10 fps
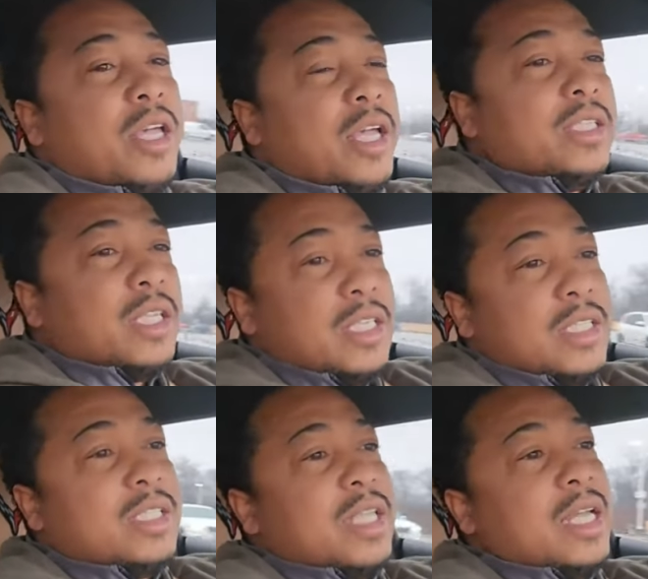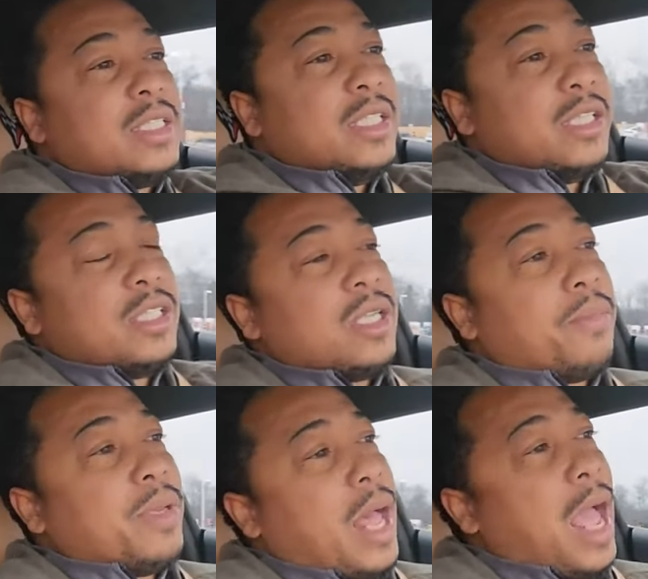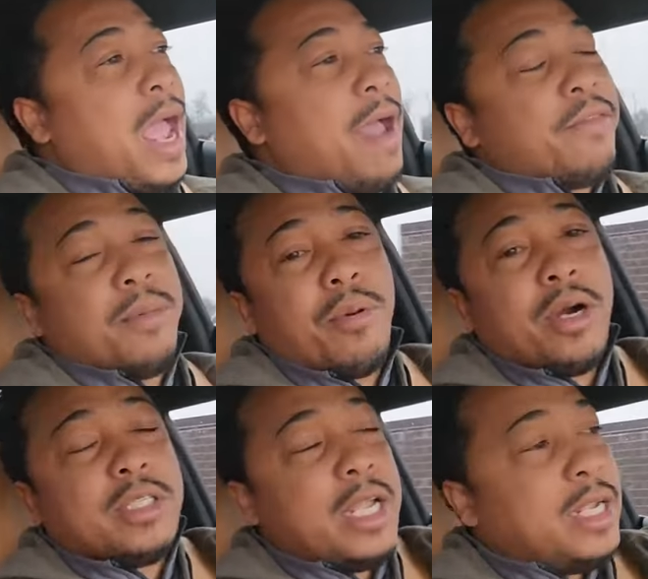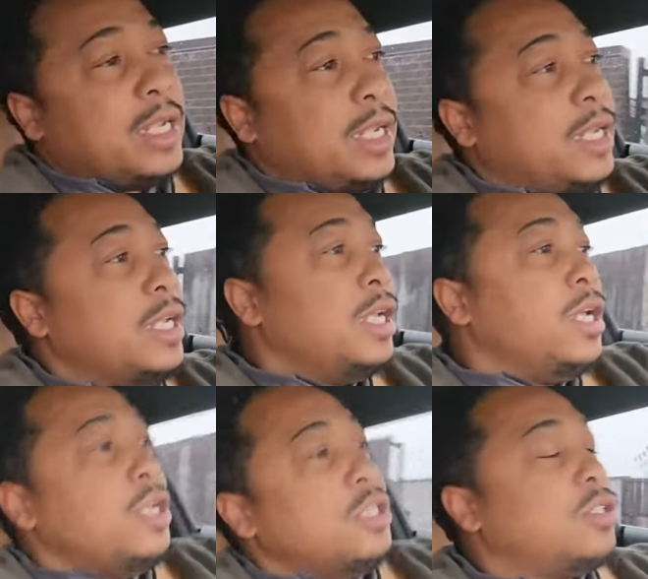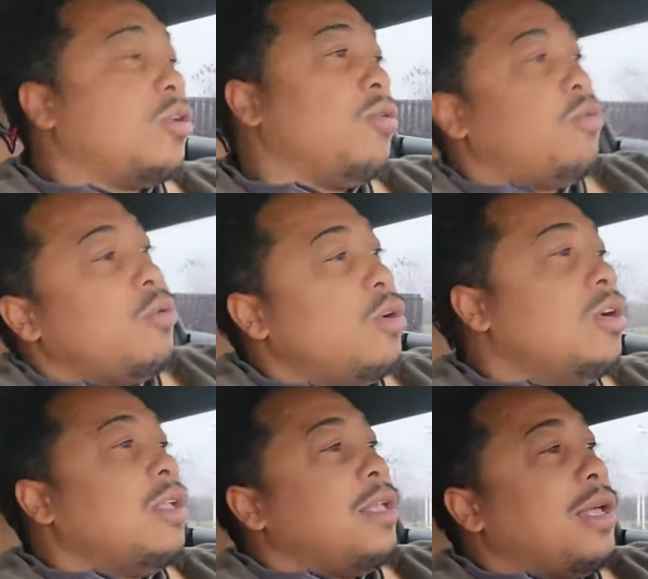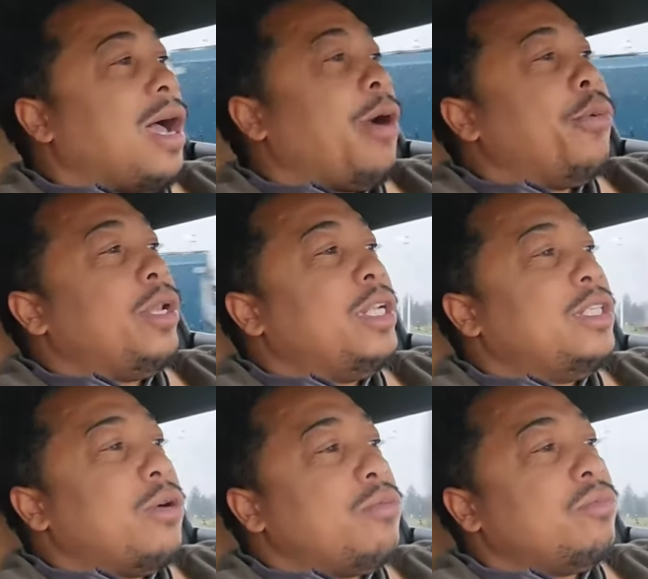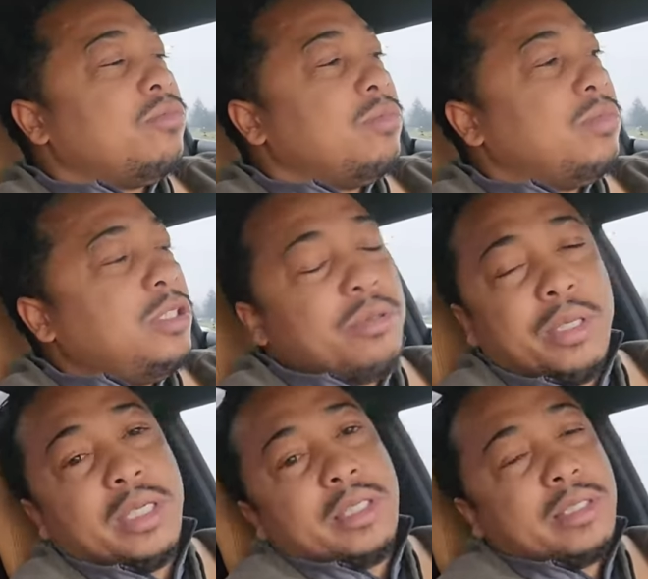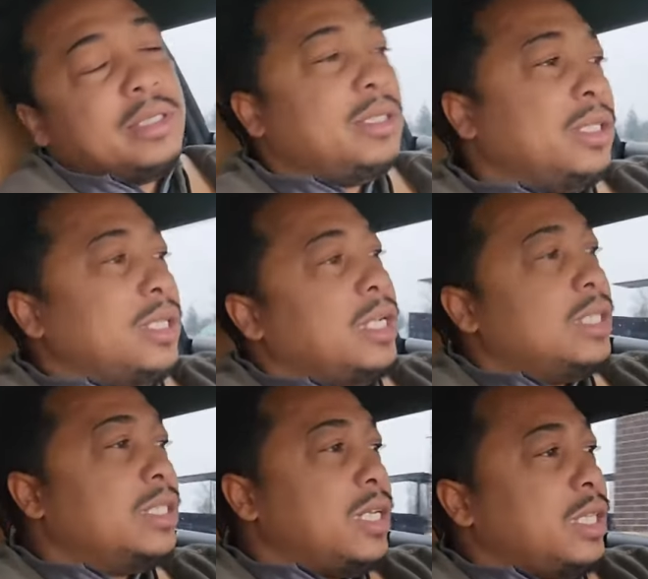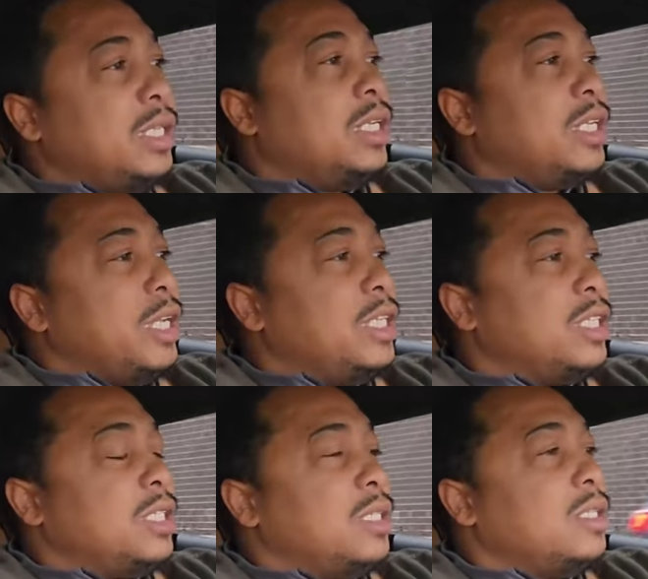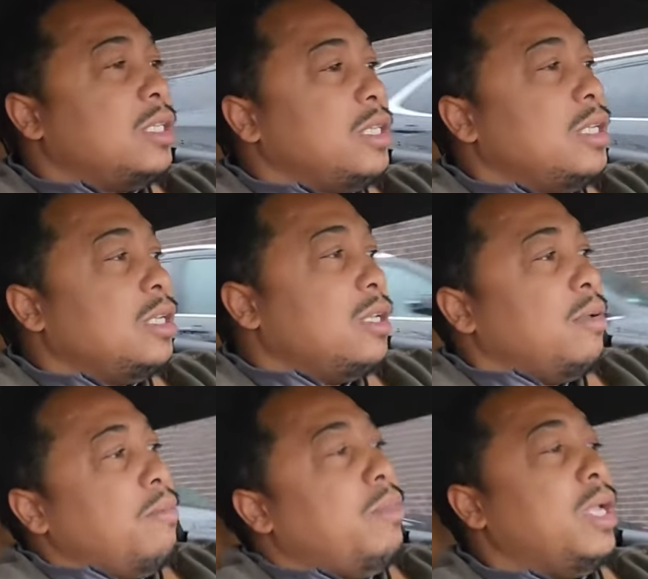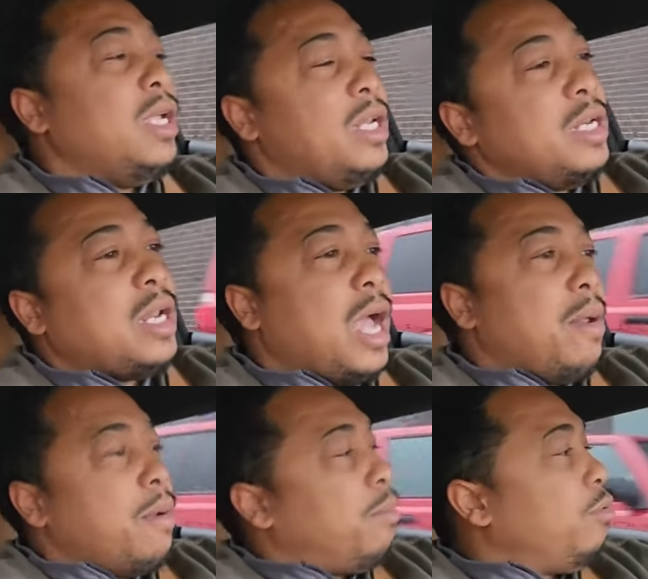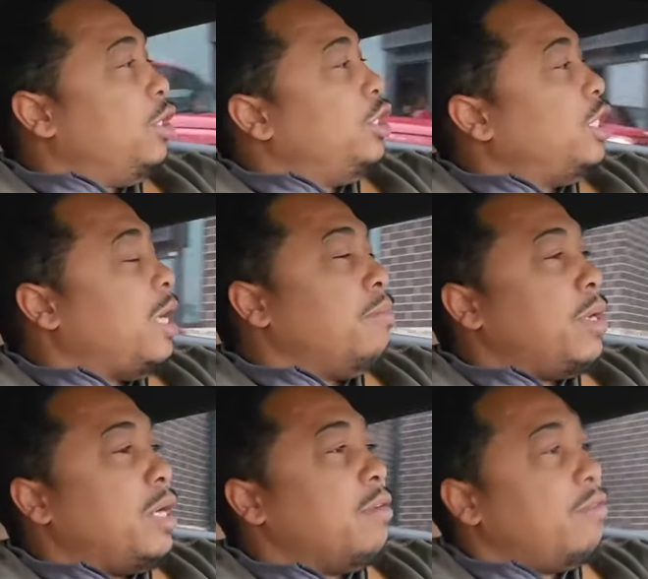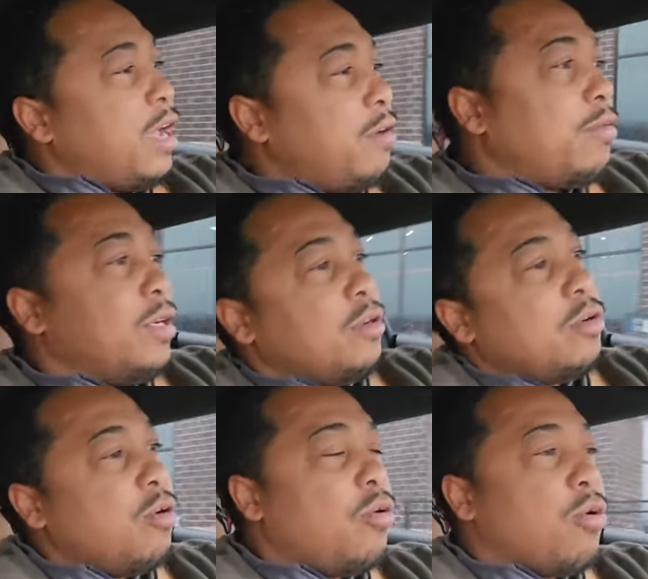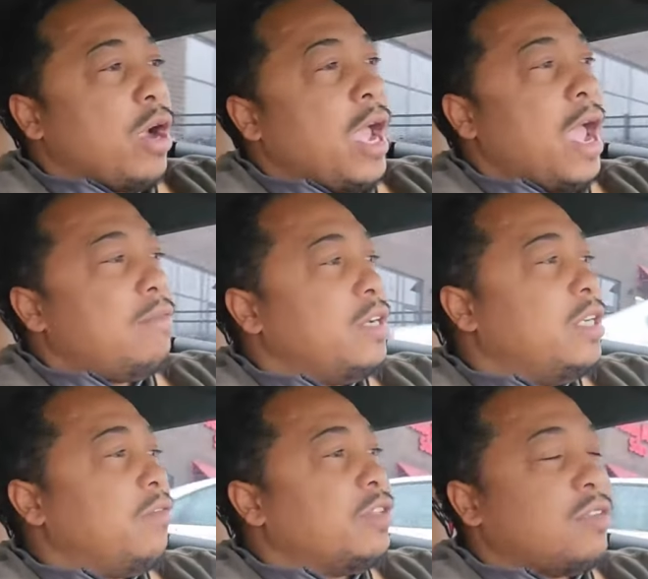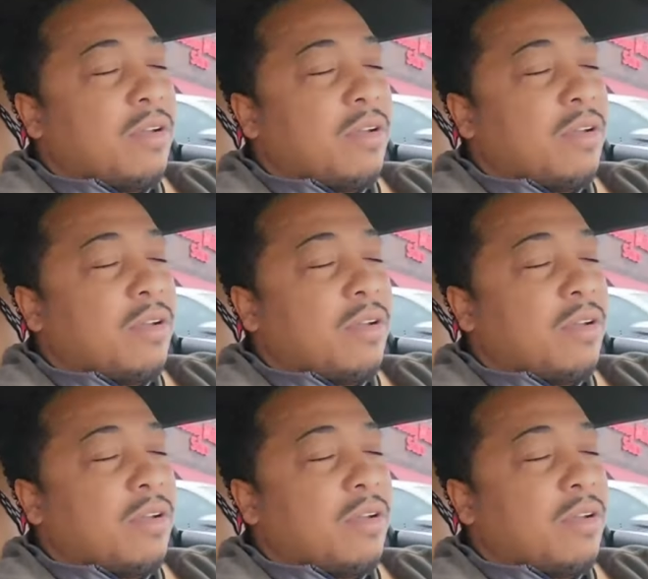is a necessity or something I have to partake in. So I really don't do it. It's nothing against me not appreciate being a veteran or having a difference of